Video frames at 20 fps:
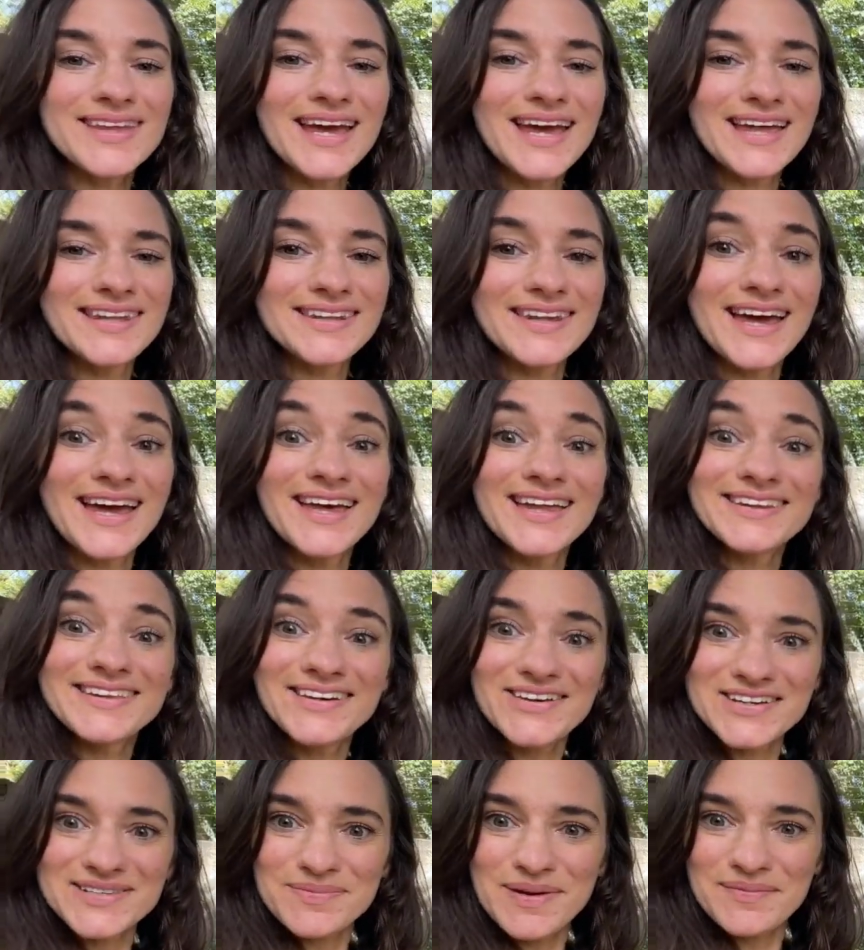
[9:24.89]
And
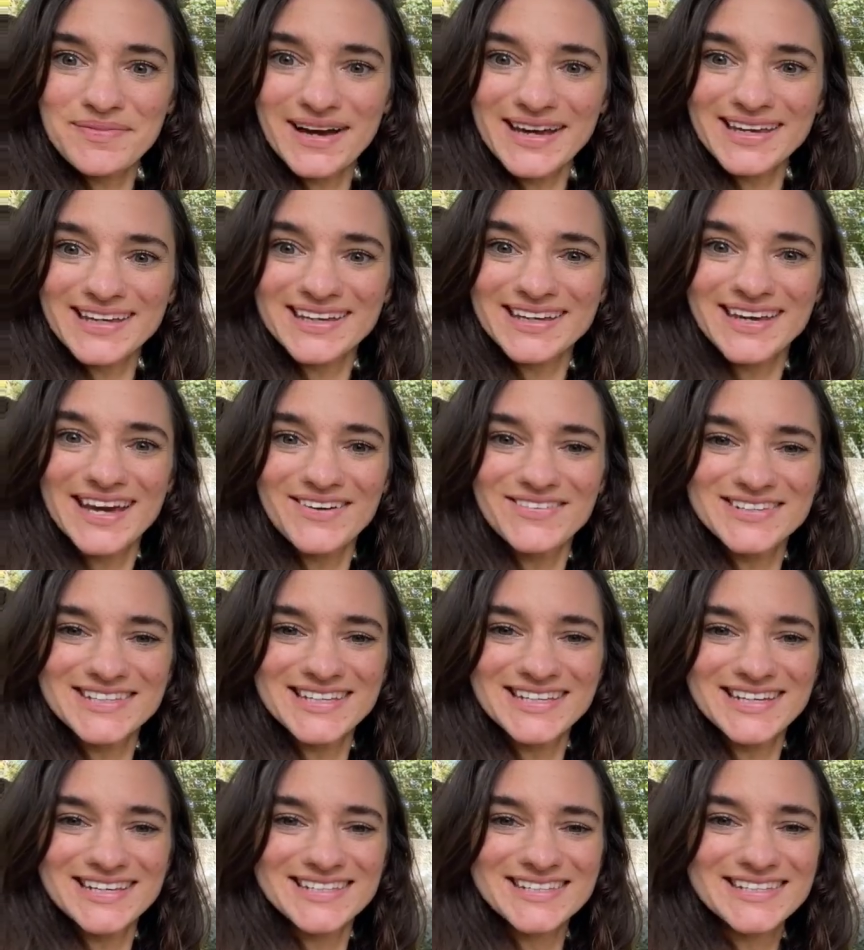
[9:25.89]
there's my bike, have you
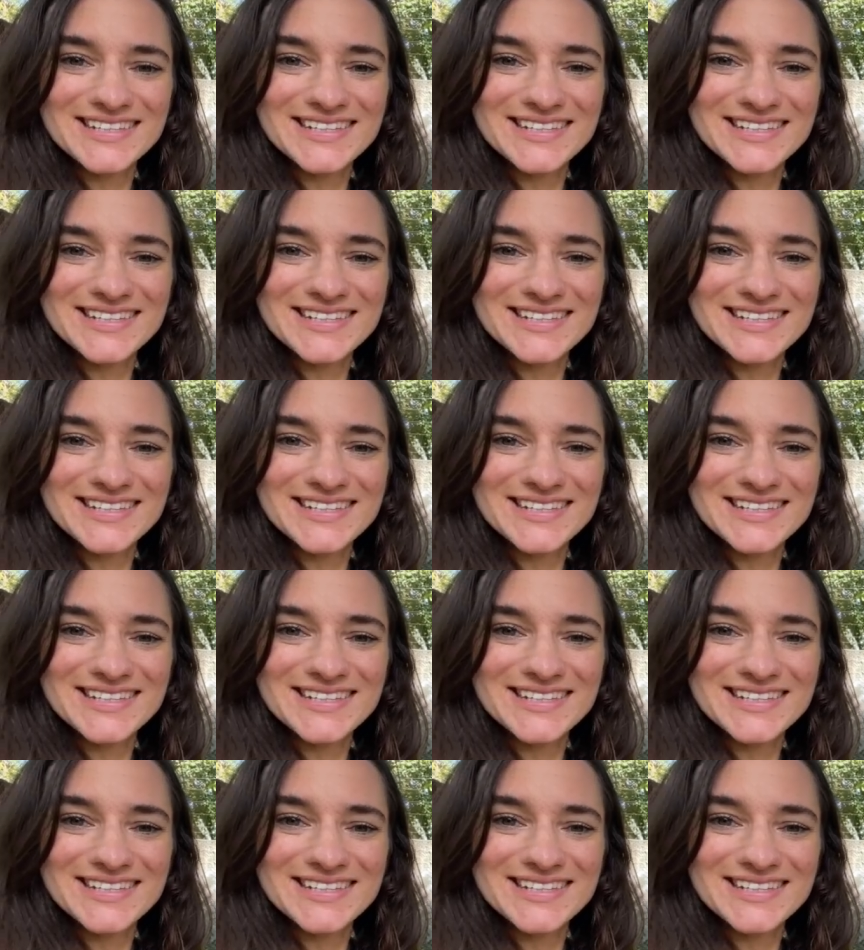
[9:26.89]
seen it?